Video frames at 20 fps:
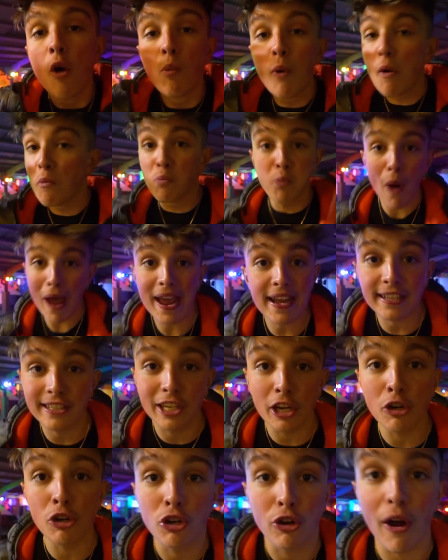We're way
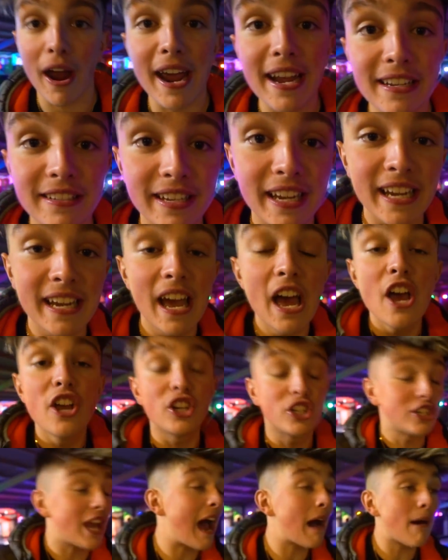too crazy.
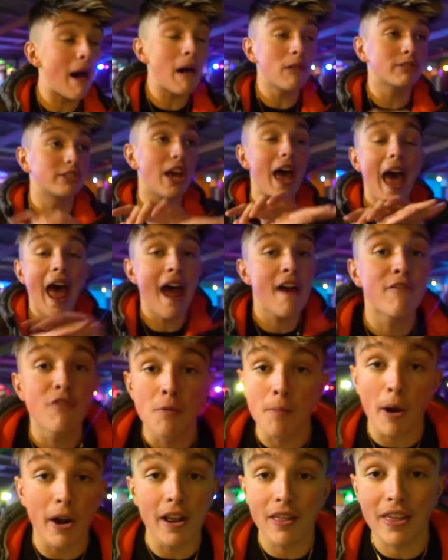Shout out to
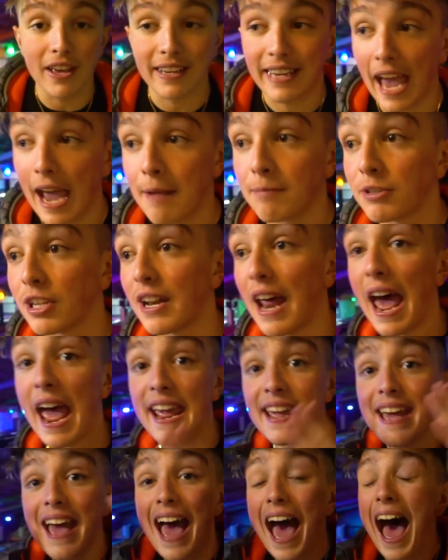everybody that came
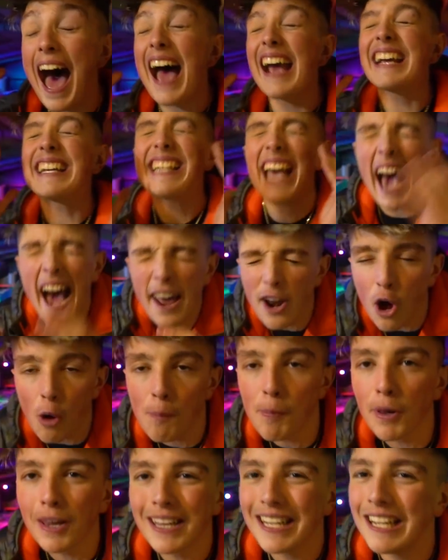today. I
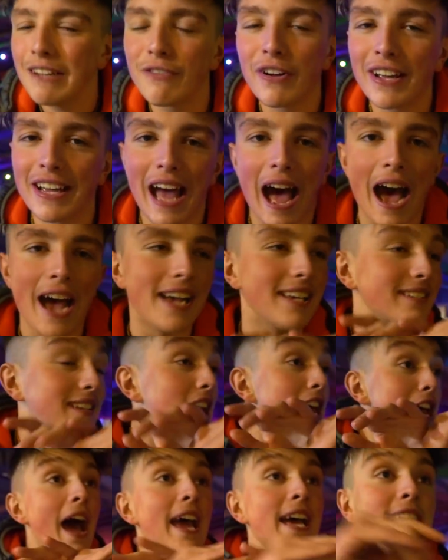cannot believe it, guys.
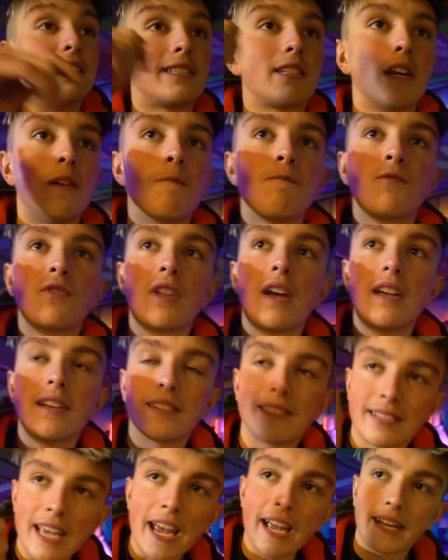That is
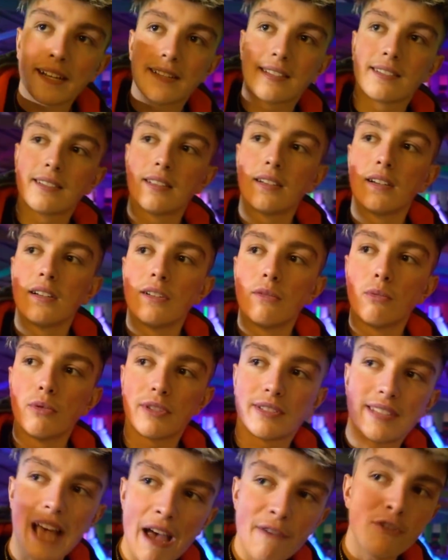6,
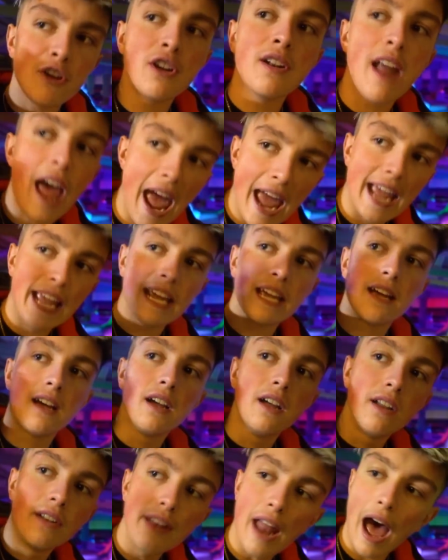7, 8,
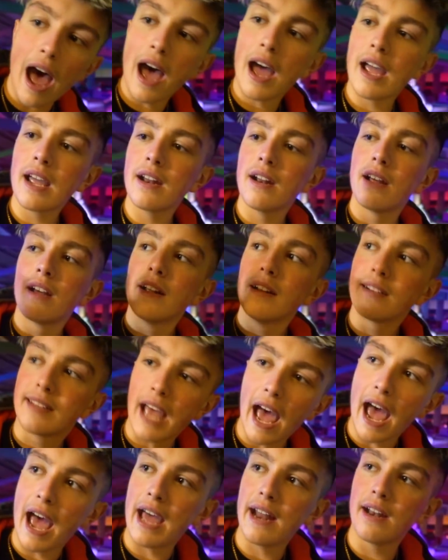9,
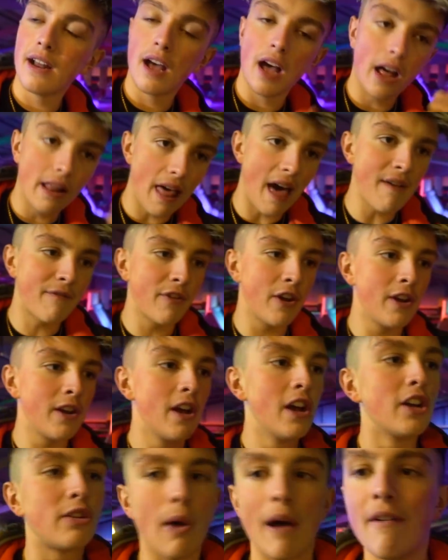10, 11,
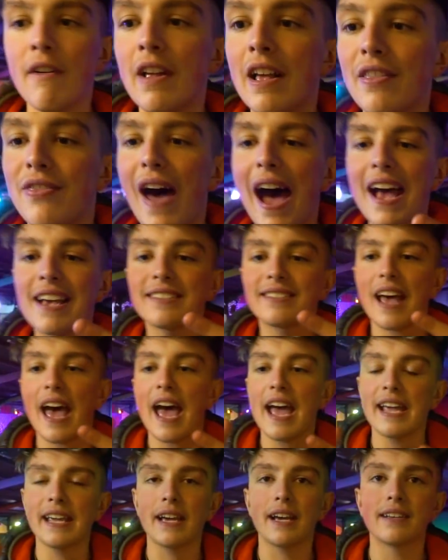12. That is
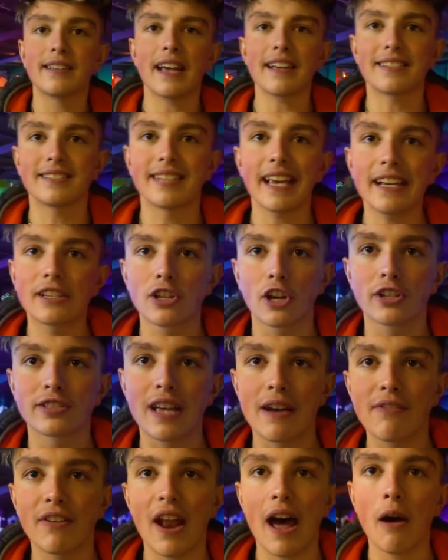8. Is that 6 or
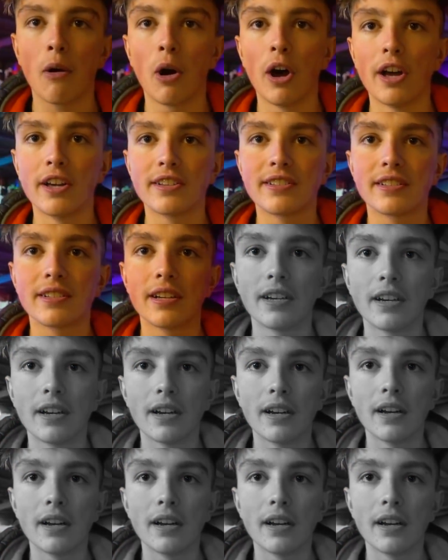7 hours?